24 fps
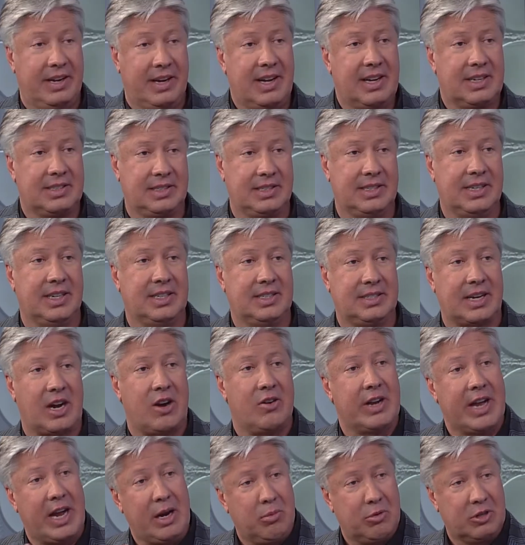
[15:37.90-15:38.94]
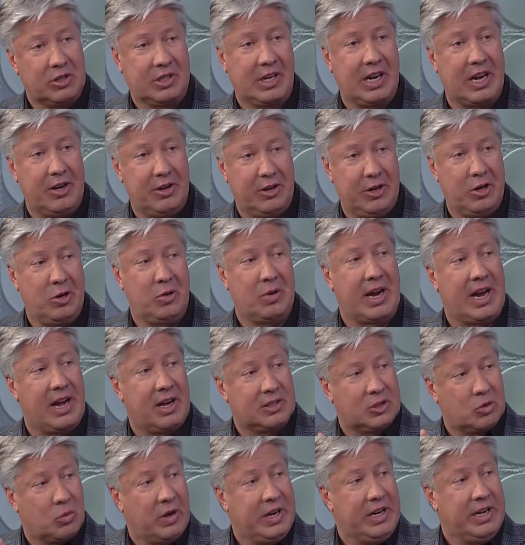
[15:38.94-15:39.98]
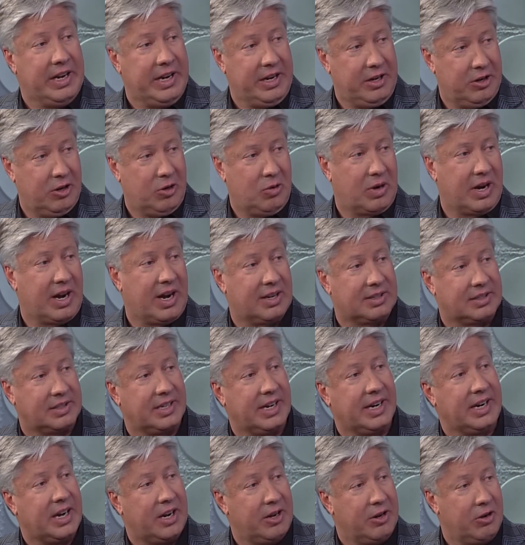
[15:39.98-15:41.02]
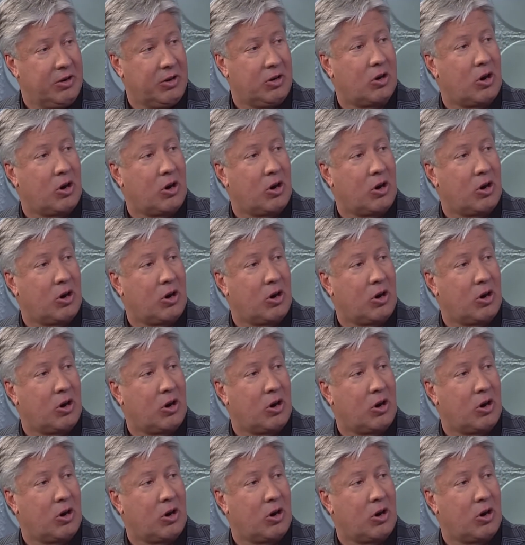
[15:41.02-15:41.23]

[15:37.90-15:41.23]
does is our neighbor's got a new house, we need a new house. They got a new